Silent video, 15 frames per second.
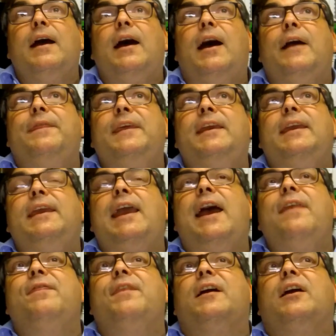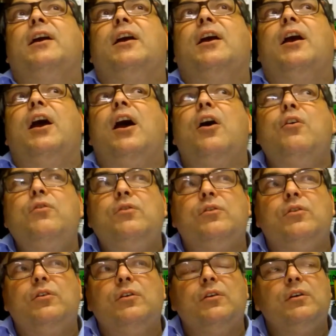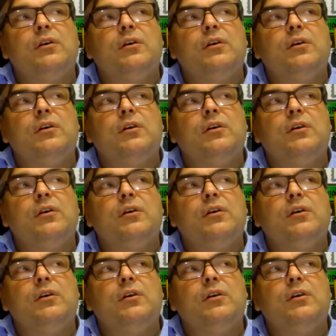I think he had the Coke.